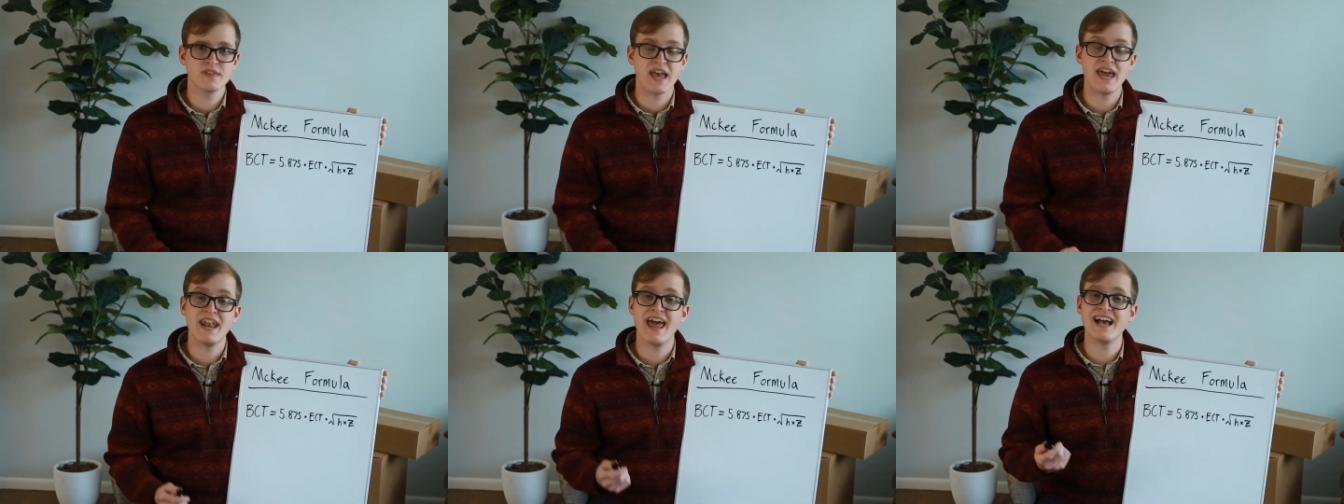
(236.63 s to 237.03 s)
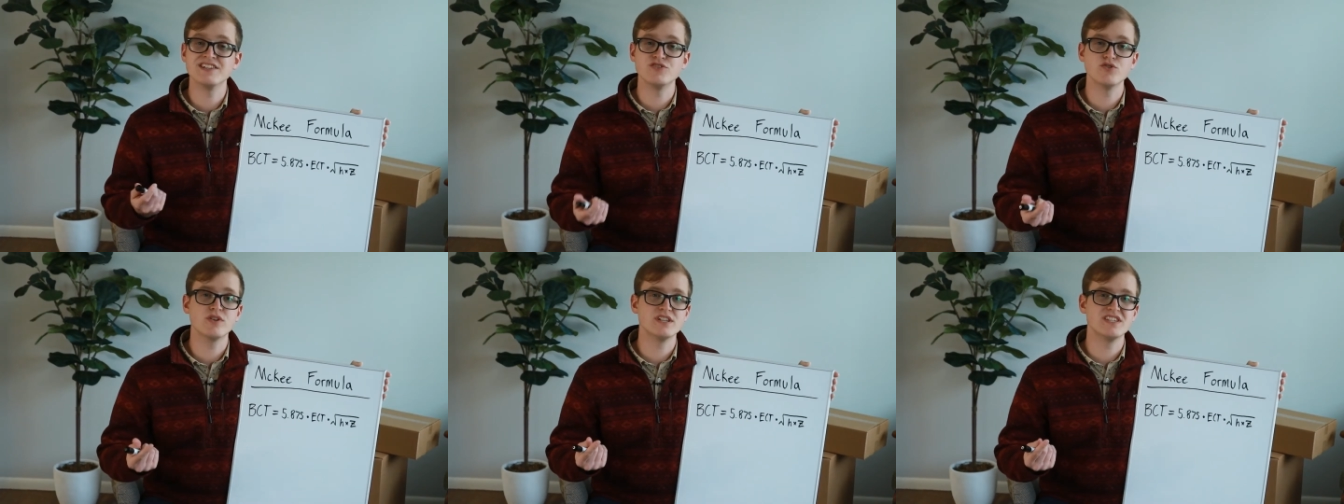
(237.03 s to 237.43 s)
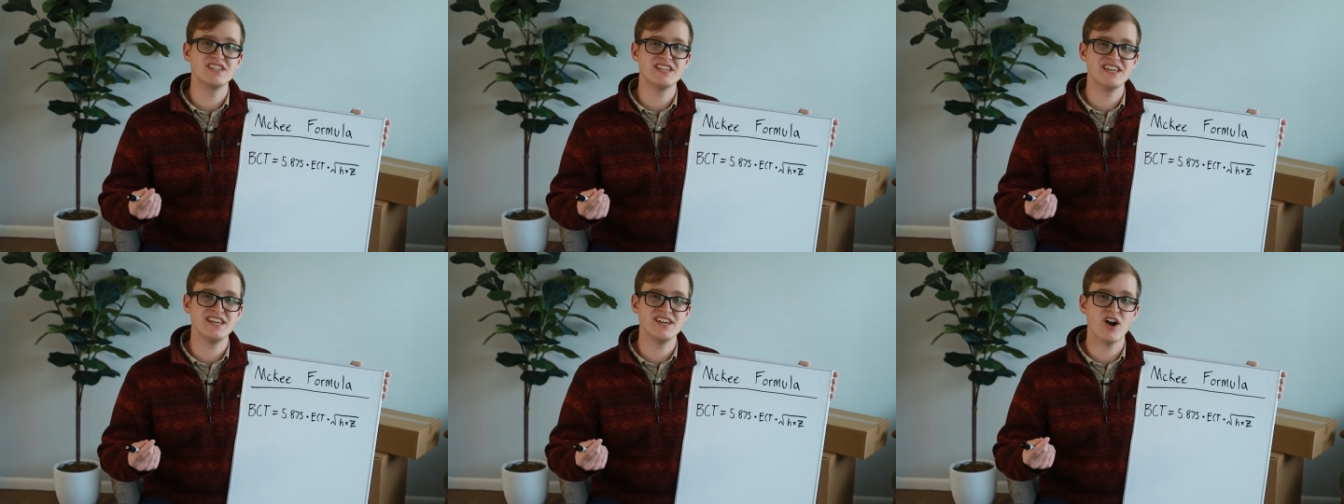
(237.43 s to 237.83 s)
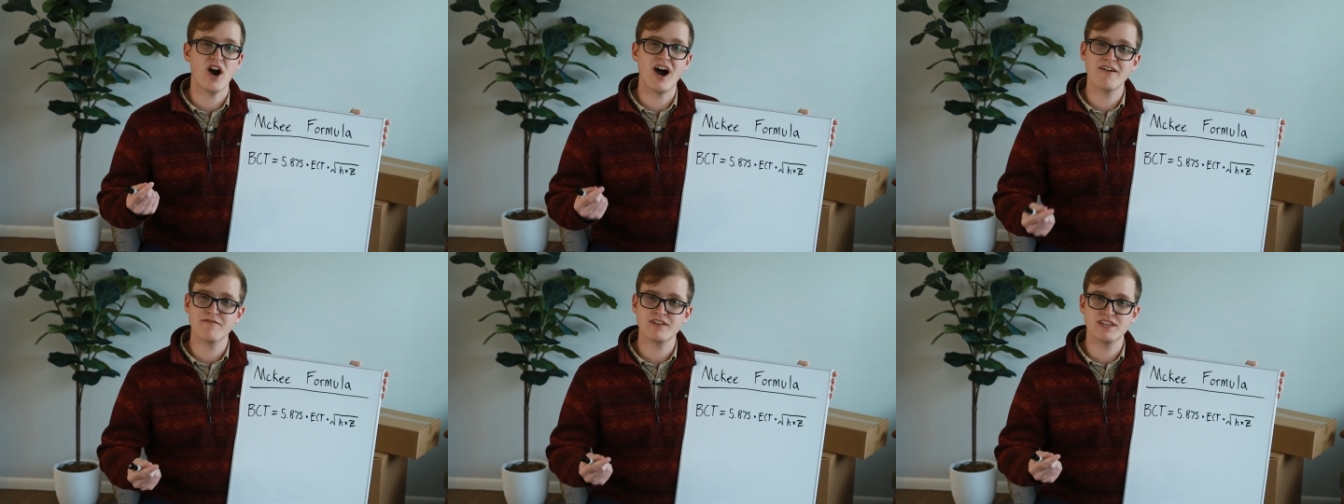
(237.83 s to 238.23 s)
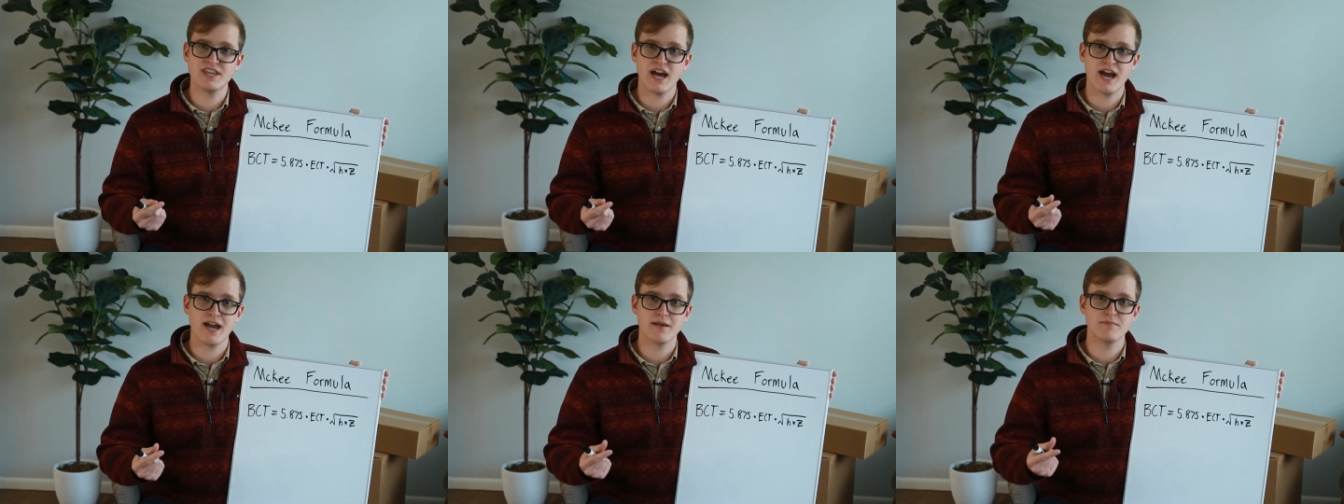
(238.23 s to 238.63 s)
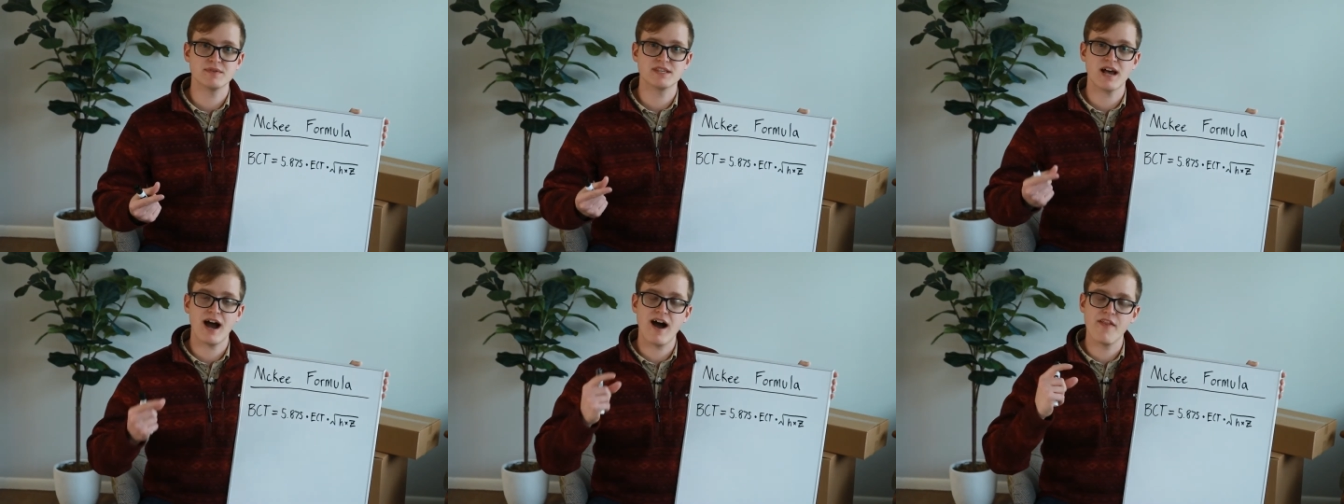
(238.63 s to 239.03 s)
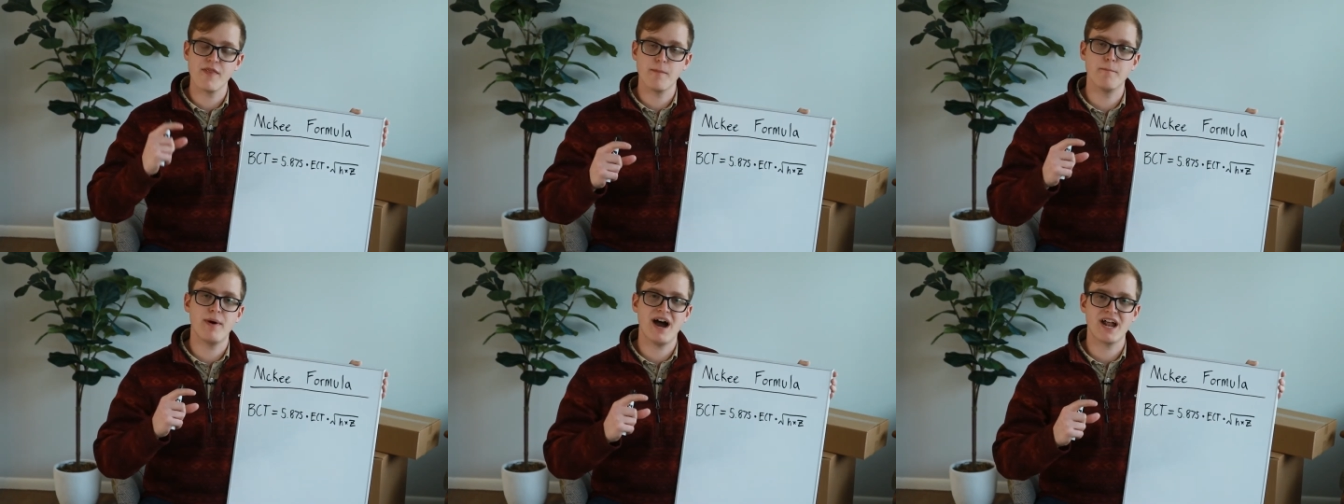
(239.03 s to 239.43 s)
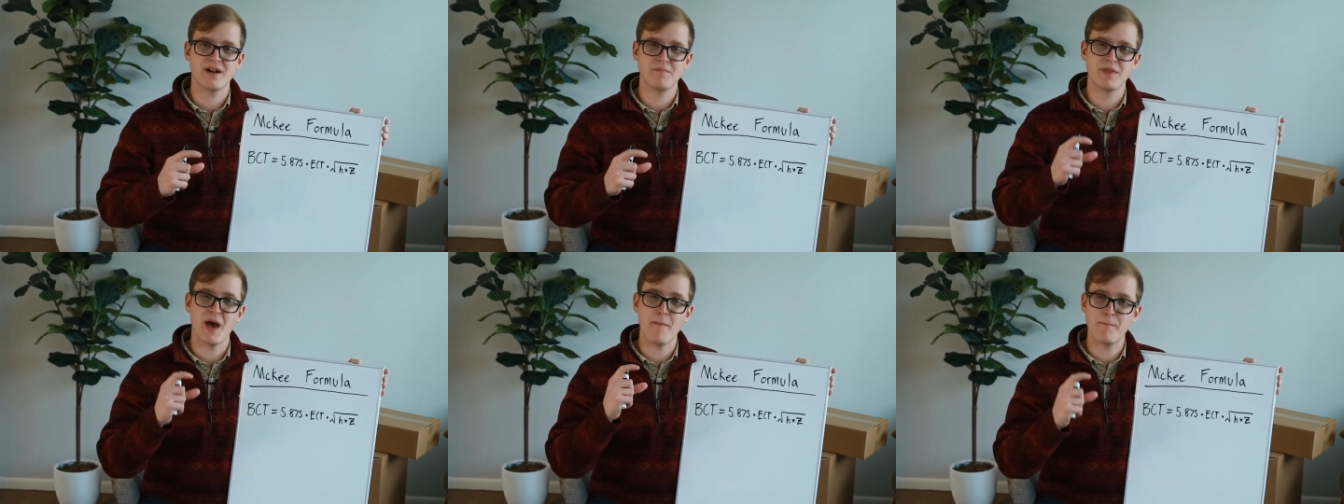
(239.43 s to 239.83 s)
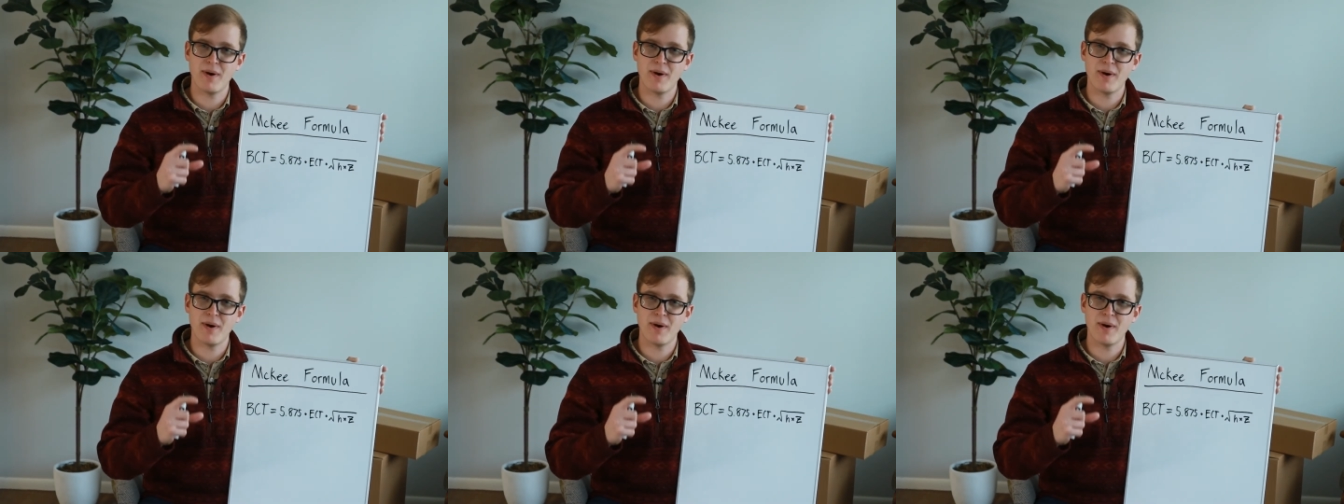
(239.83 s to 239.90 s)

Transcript: And as you can see, oftentimes on the bottom, that